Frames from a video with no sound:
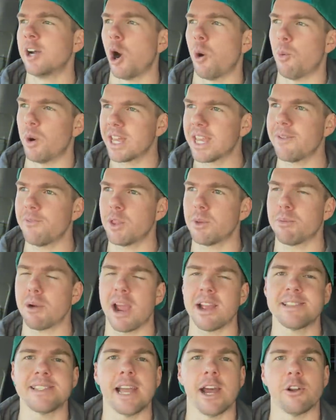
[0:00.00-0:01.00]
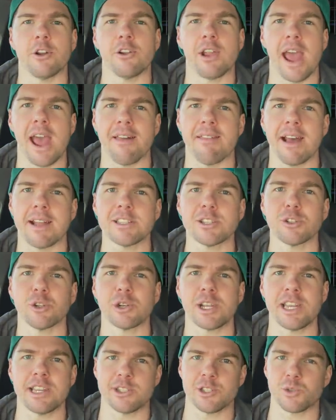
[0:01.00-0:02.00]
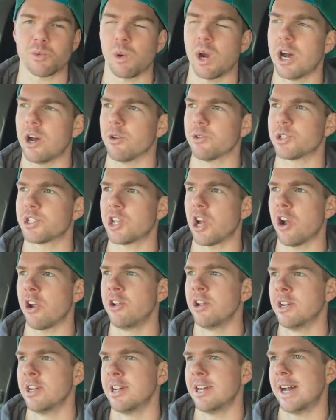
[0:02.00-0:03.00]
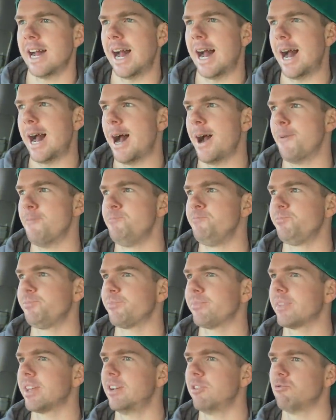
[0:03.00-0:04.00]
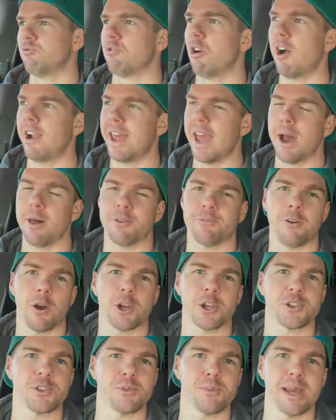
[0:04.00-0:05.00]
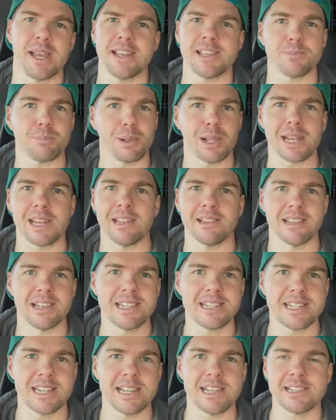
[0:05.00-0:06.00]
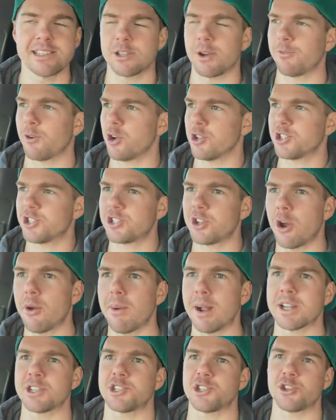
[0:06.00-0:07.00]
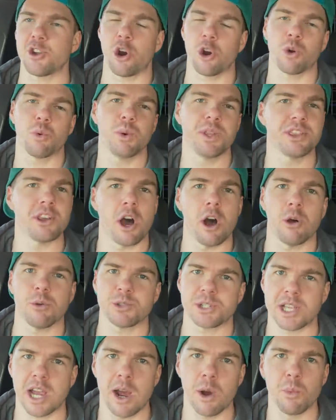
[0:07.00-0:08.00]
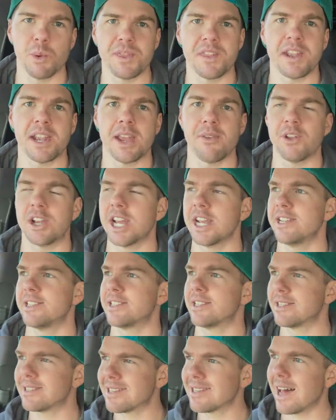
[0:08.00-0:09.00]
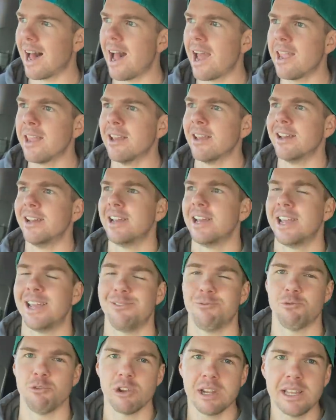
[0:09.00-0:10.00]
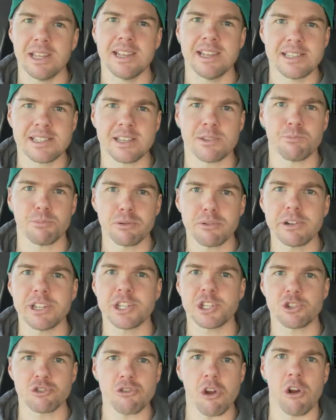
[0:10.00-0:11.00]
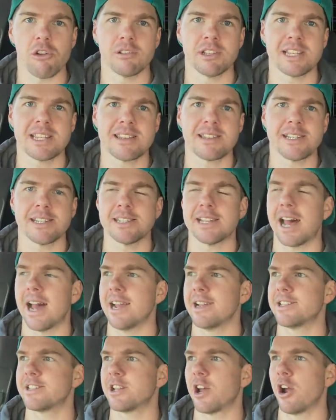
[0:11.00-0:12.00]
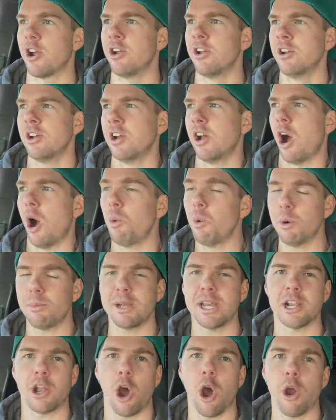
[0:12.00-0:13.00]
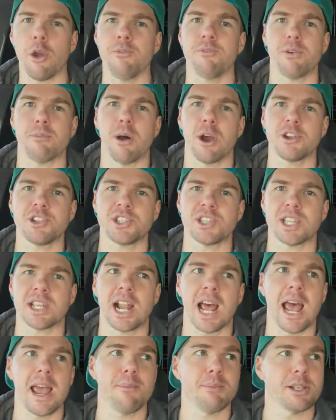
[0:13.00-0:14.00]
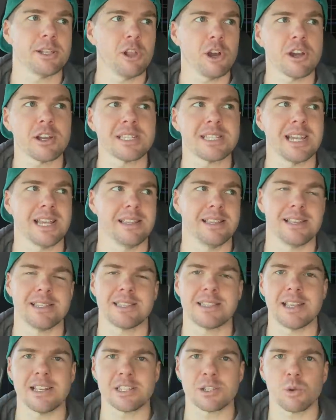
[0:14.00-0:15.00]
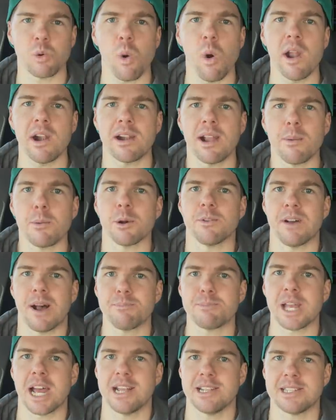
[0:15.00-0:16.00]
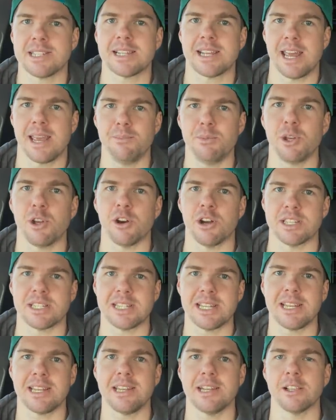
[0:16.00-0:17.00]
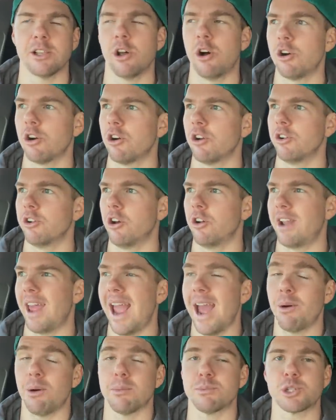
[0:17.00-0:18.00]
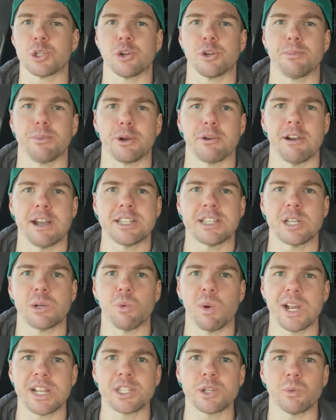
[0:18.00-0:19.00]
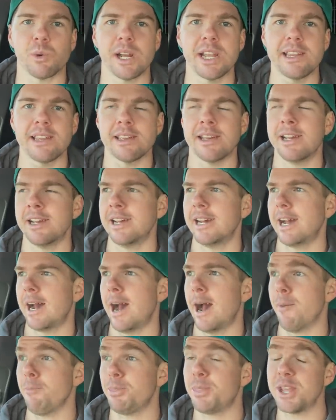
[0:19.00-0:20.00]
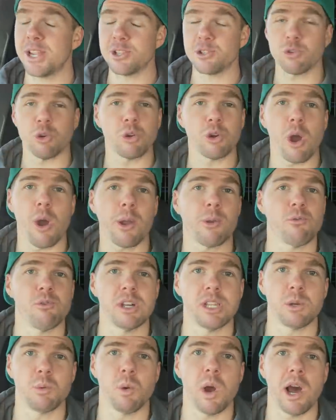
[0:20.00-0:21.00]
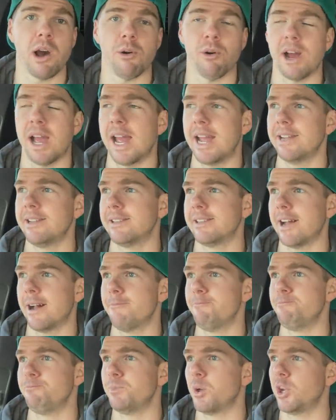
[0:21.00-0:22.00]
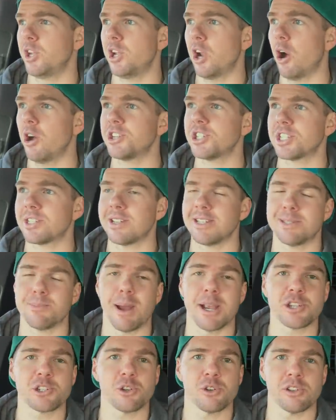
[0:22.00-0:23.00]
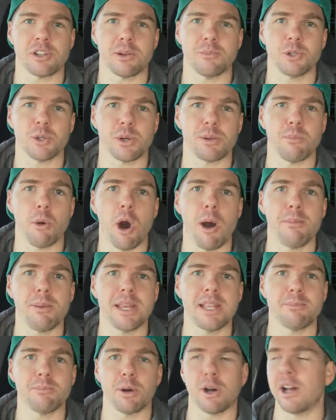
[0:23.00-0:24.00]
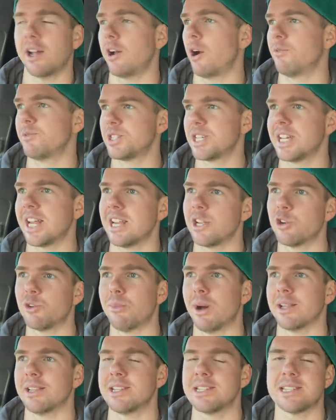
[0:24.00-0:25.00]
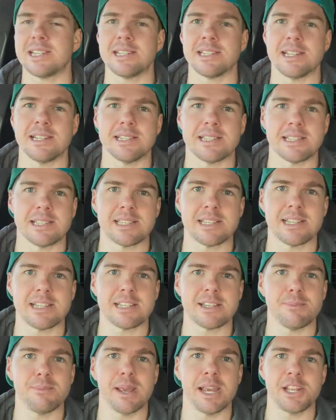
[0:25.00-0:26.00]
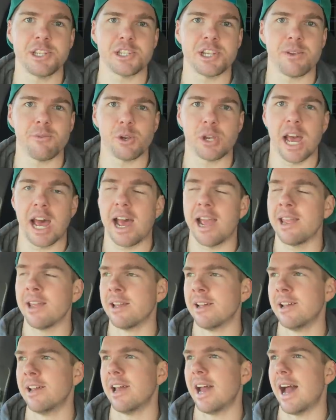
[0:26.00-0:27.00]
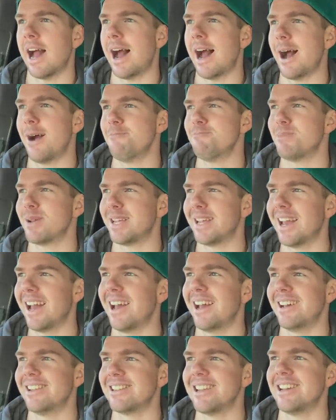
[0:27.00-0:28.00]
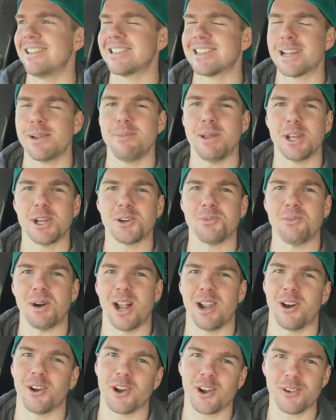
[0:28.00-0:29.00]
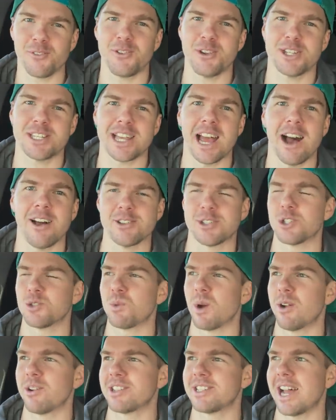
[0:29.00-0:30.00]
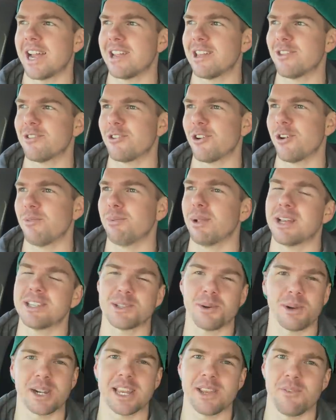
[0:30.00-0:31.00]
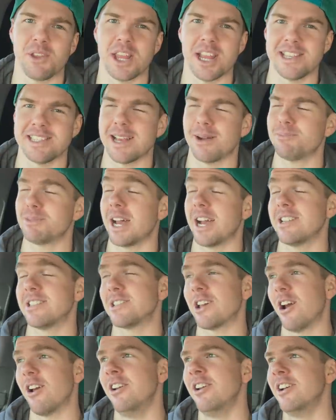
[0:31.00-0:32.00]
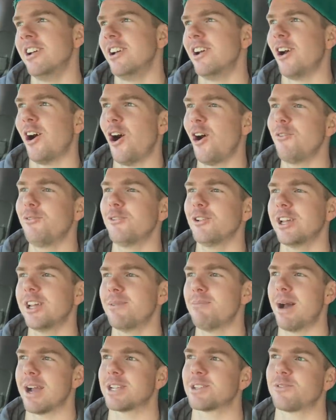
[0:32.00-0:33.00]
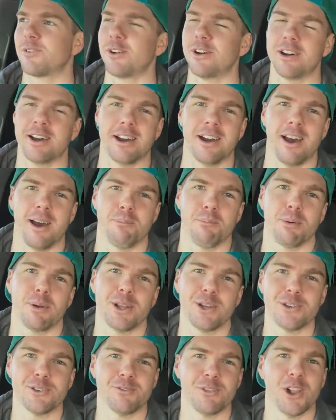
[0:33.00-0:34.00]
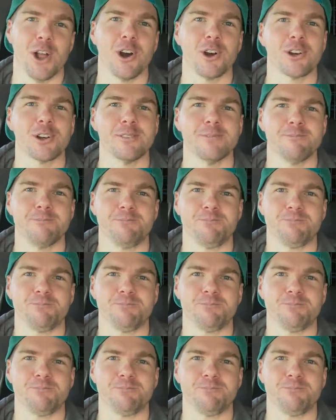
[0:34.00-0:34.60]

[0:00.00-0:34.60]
I want to give you the breakdown on how that's looking as well. So. Um, Right now, the focus for me is plenty of listings. I've got so much stock with the wholesale, with the D V Ds, that today it really is a pretty strong listing day. So I will be at home for most of the day, but like I said, there's there's quite a number of updates to keep you guys ticking along on, on how I'm sort of progressing week to week. Um, things are all going really well, and um, you know, I just need to make sure that I'm doing my bit by obviously getting all my listings into the system each and every day. Um, but yeah, it, it's going to be a good one. I've got a few sales as well to take you through, plus I want to give you these updates, so hopefully it makes for a, a pretty good vlog.